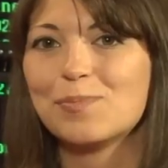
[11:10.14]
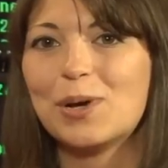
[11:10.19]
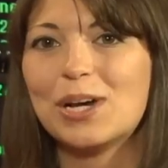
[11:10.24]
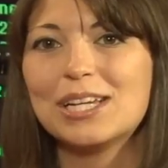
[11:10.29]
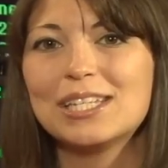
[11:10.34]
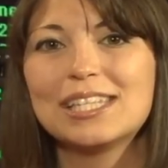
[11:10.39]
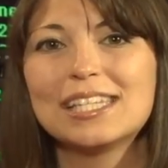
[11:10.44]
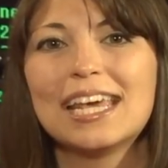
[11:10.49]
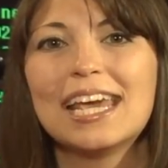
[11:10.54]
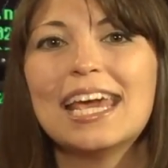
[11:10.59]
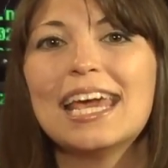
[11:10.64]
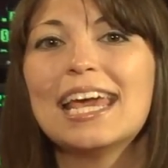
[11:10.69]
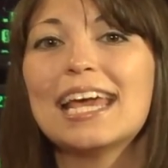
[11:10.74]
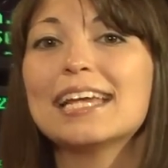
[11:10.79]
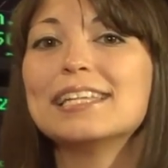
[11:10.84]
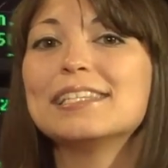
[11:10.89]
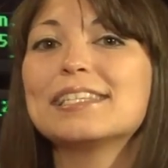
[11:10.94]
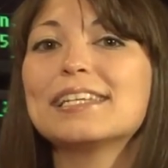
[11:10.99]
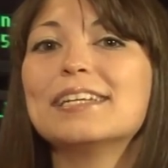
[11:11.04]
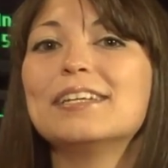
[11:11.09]
mods,
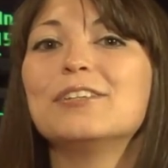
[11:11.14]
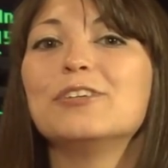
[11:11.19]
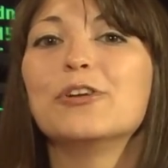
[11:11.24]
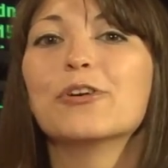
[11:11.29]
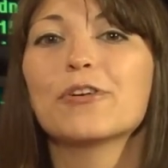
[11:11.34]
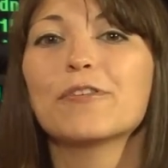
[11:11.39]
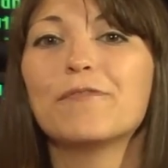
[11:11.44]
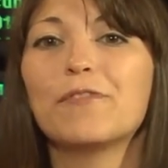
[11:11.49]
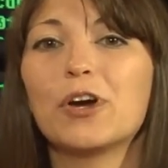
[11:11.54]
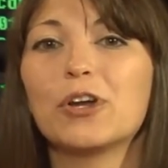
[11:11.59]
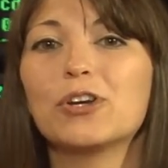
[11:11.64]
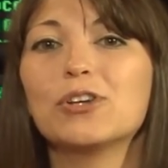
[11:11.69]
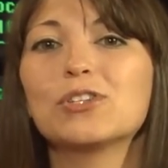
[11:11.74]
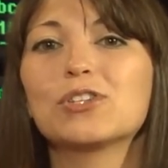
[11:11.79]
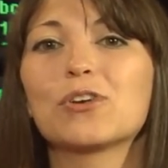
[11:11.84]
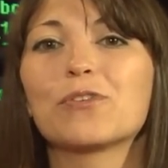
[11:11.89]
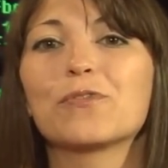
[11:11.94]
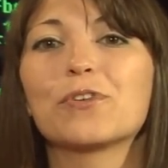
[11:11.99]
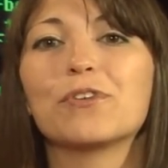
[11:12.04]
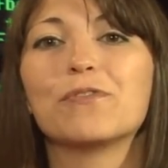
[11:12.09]
and send in your photos
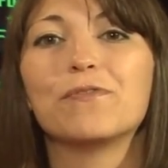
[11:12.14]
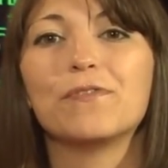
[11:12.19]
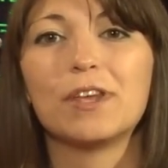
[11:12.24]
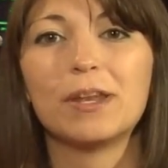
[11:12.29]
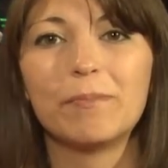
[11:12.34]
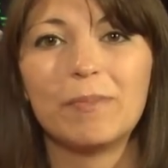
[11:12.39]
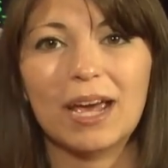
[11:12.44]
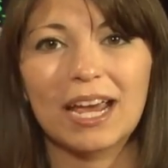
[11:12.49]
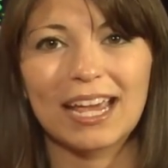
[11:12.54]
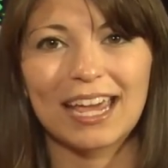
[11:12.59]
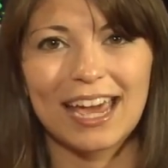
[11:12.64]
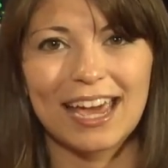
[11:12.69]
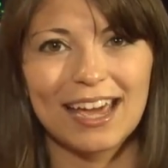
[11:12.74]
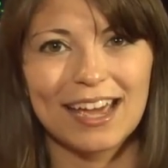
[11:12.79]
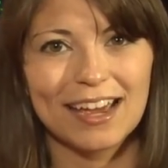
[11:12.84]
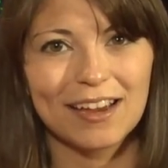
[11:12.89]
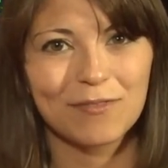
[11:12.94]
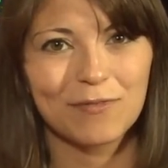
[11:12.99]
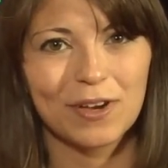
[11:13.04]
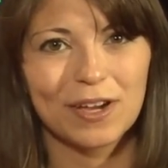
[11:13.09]
over to
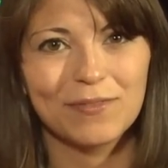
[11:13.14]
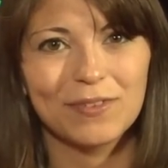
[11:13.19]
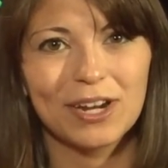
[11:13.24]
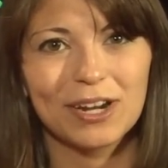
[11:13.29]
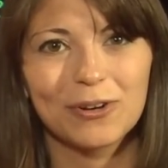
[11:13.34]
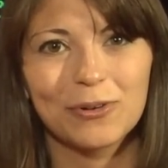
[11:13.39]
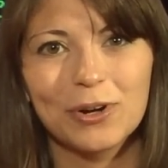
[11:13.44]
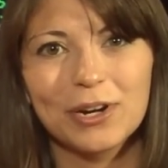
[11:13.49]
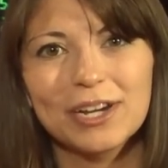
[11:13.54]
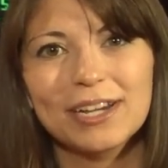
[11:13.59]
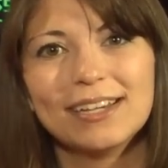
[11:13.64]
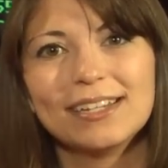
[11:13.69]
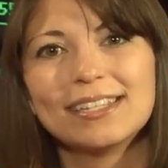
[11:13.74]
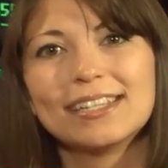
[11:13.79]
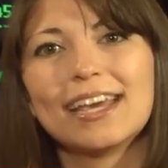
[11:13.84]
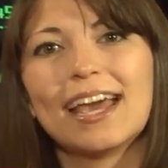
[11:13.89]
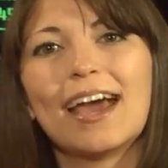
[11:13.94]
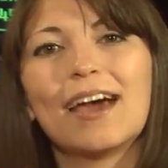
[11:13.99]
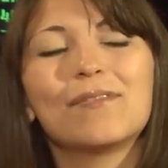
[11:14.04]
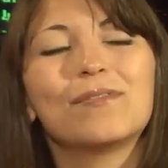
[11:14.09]
feedback@hak5.org to
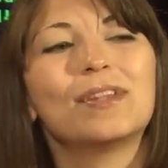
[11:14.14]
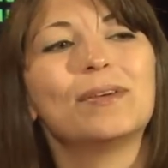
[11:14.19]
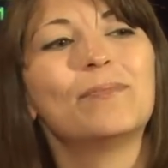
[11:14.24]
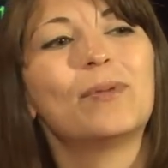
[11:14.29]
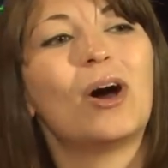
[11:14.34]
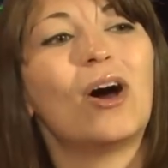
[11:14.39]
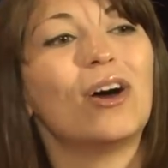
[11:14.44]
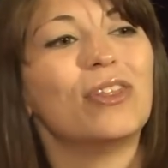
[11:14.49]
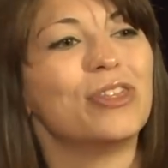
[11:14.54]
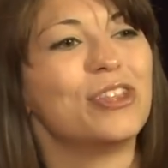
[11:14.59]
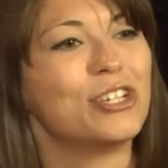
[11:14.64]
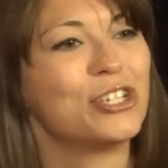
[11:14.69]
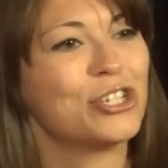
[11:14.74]
have them on the